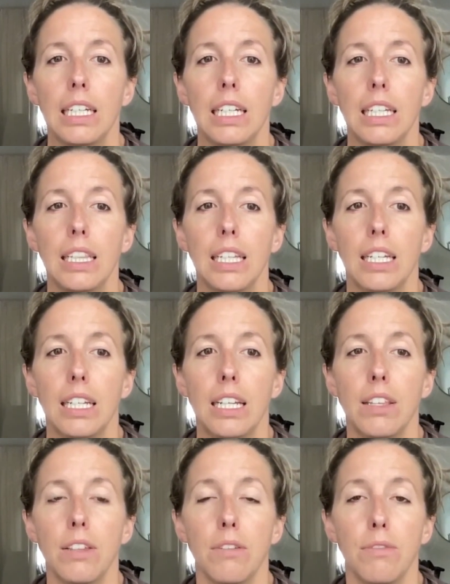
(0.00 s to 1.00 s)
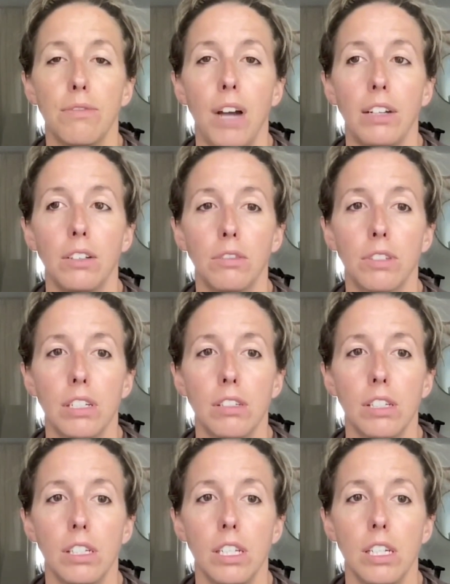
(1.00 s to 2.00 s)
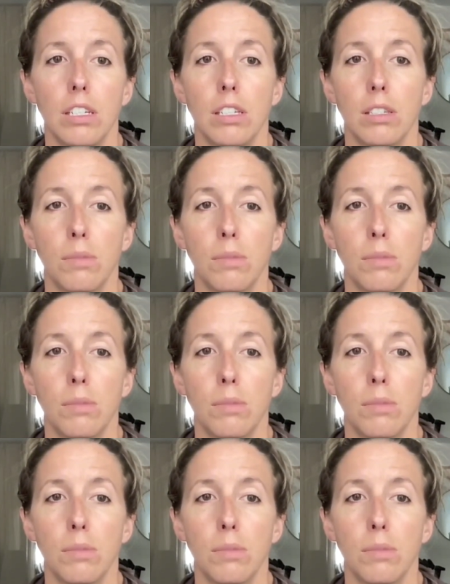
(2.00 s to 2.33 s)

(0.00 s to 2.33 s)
And then the final reason is